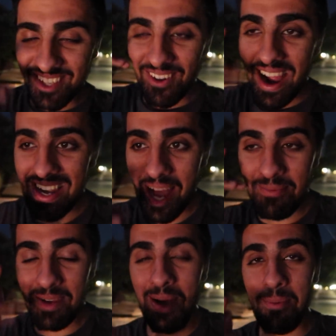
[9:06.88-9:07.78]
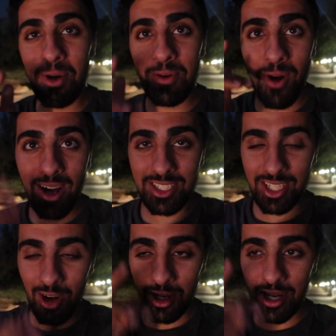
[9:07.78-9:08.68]
So right now, me and my boy Rashid
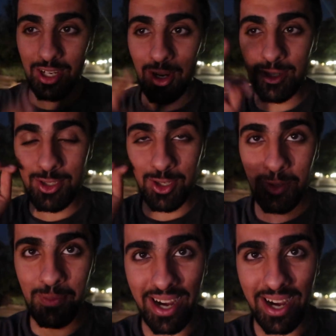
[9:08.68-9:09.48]
are gonna go dune